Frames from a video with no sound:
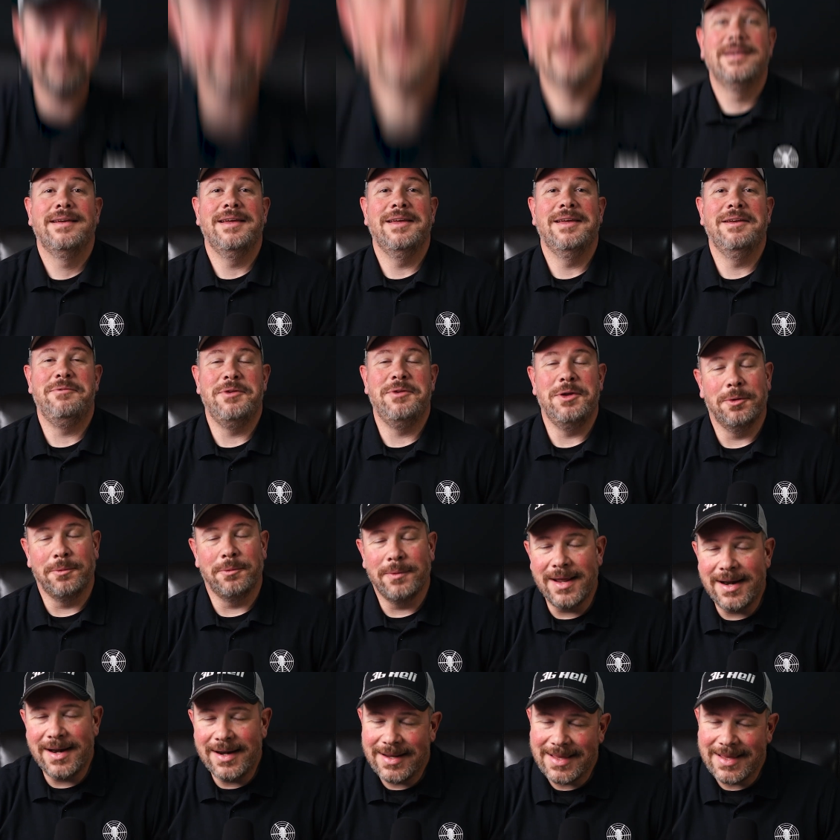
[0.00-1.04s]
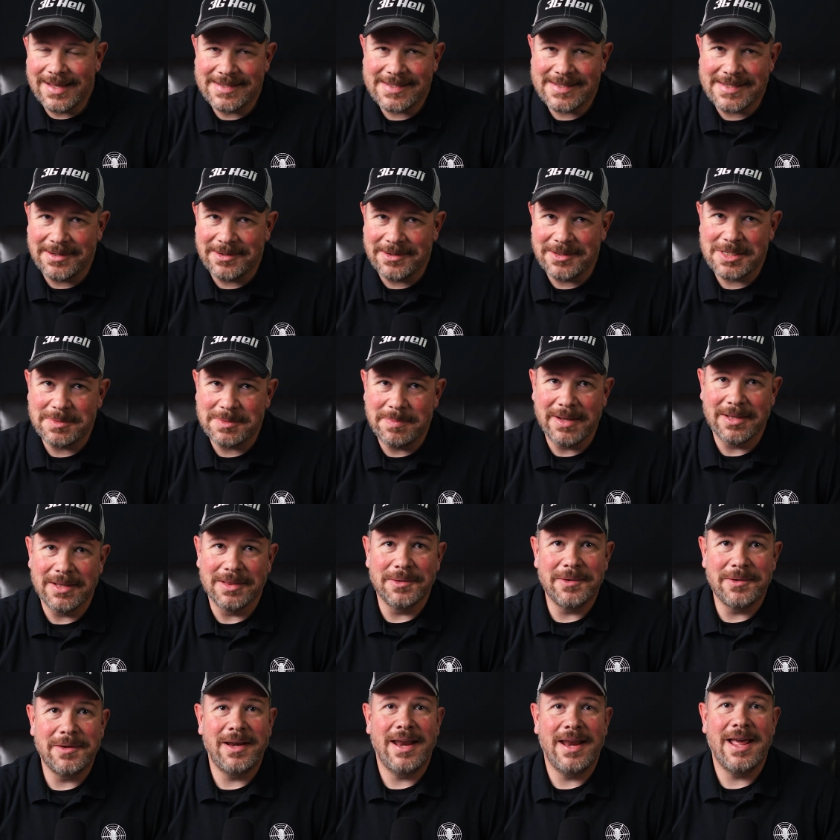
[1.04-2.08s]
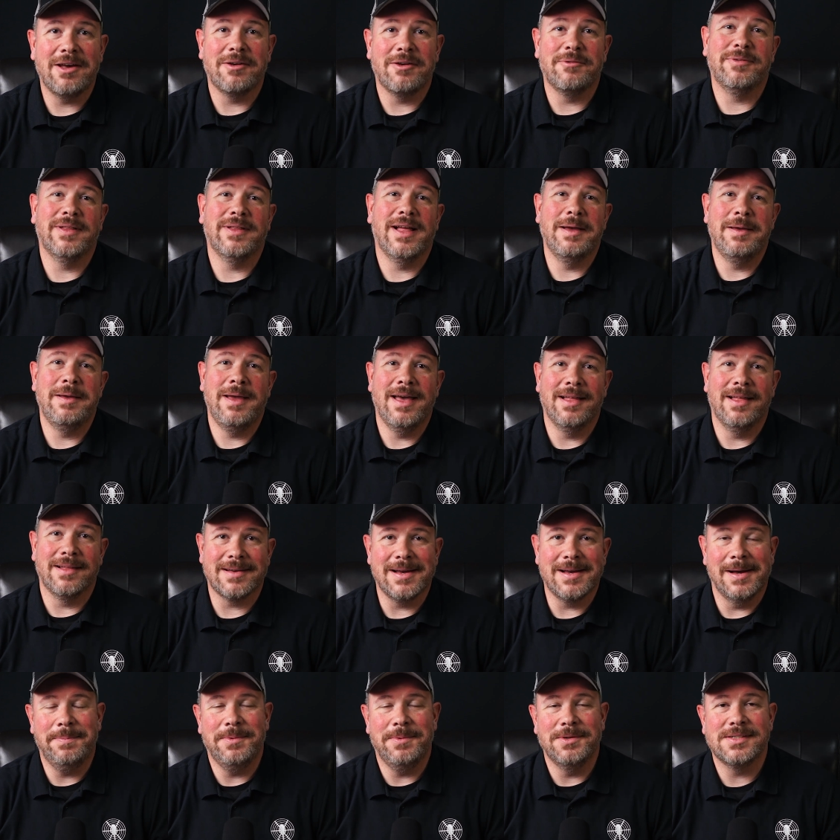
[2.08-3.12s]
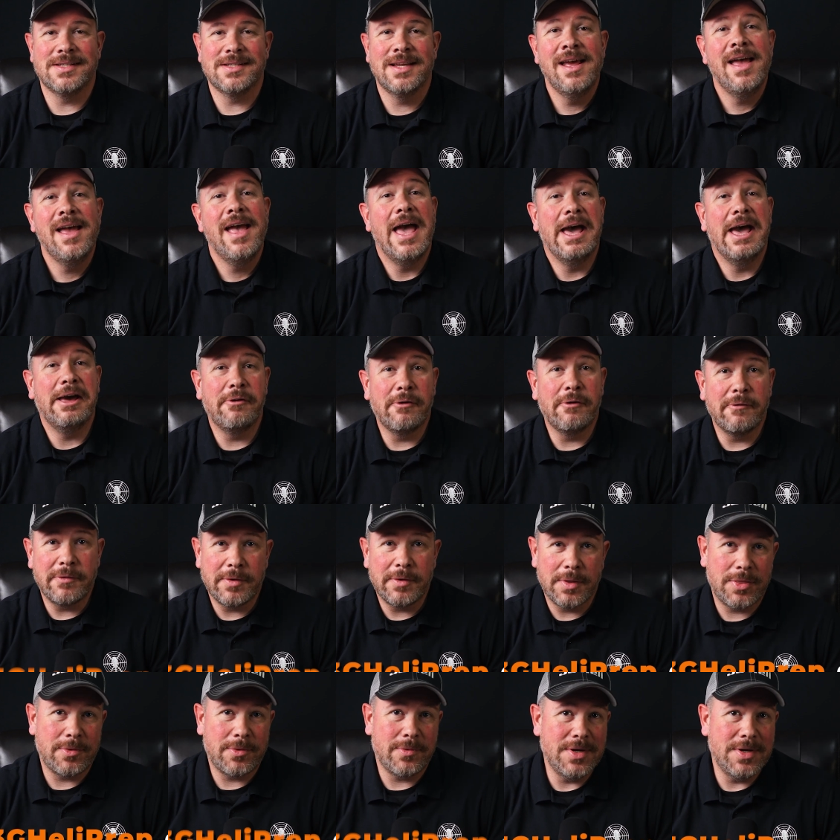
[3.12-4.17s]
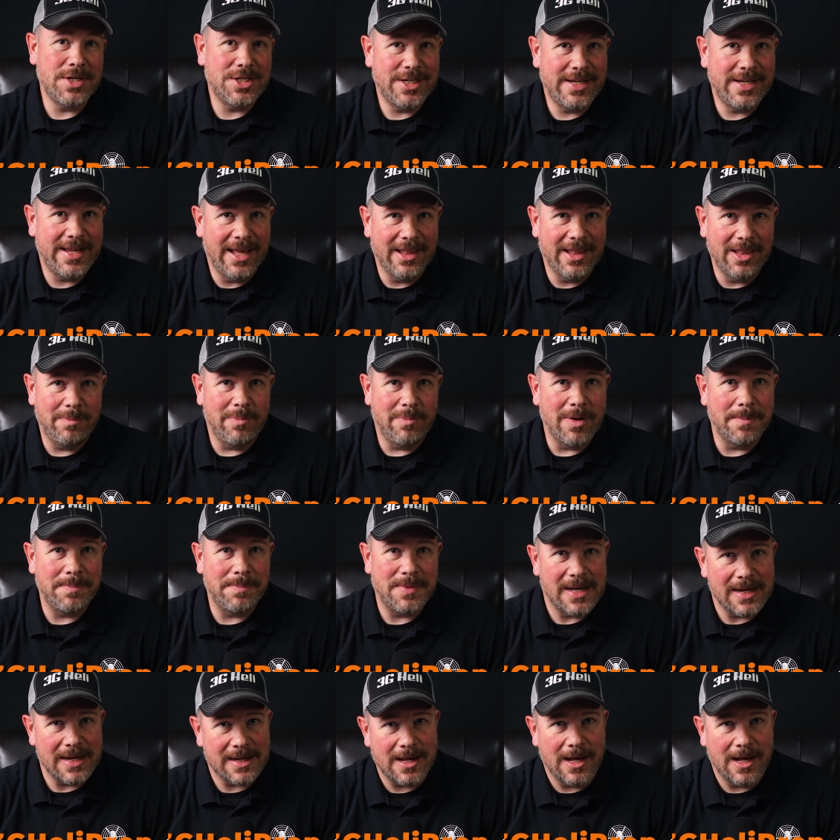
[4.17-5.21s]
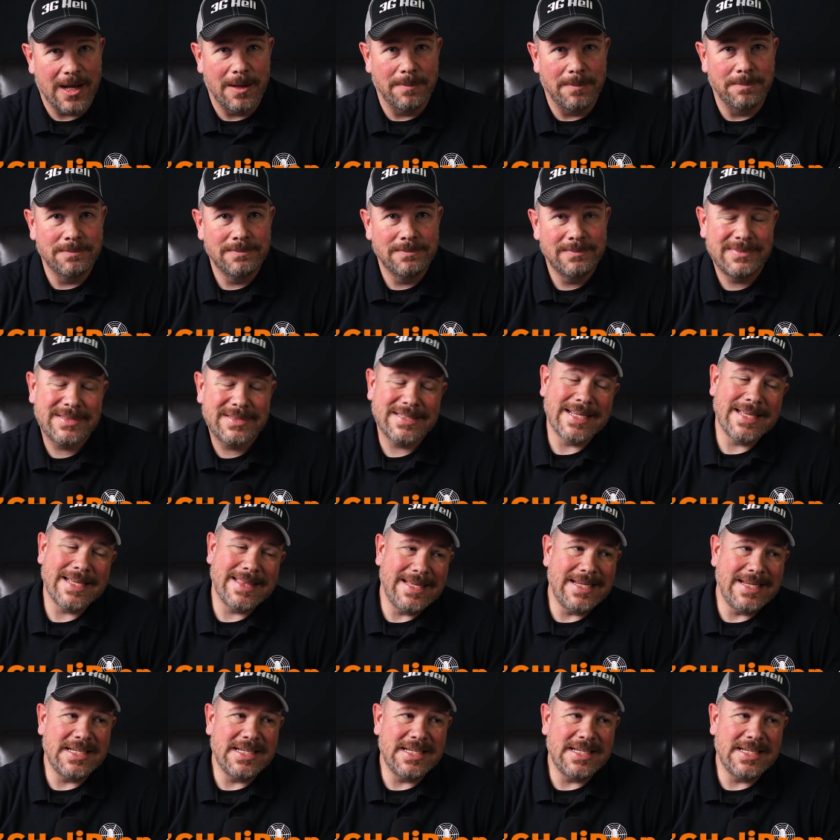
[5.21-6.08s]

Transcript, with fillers: If you're ready to get serious about learning how to fly helicopters, head over to 3gheliprep.com. It's like these